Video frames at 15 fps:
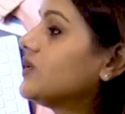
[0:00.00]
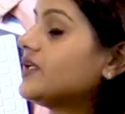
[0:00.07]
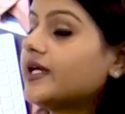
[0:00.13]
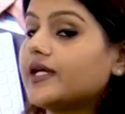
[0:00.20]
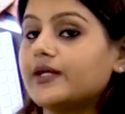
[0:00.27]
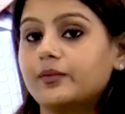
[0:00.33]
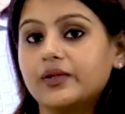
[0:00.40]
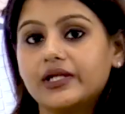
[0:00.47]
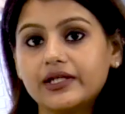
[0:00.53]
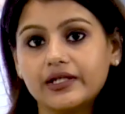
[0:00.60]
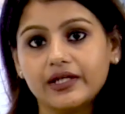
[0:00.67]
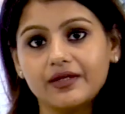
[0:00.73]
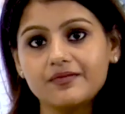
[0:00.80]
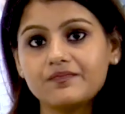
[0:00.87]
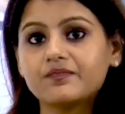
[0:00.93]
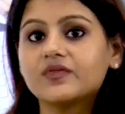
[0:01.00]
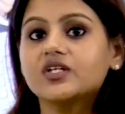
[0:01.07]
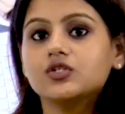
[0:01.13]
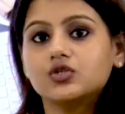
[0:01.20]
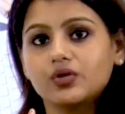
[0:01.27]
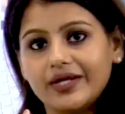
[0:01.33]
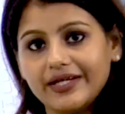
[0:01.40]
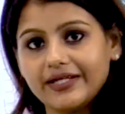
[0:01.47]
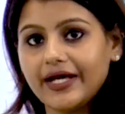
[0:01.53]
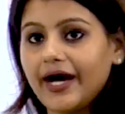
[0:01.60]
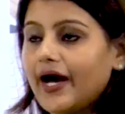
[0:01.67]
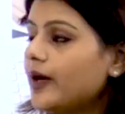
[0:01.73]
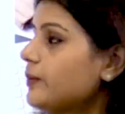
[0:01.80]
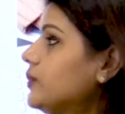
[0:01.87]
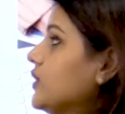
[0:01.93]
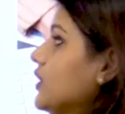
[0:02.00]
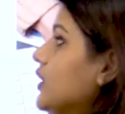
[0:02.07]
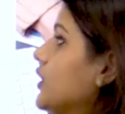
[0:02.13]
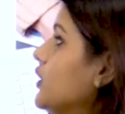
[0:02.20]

with the ability to adapt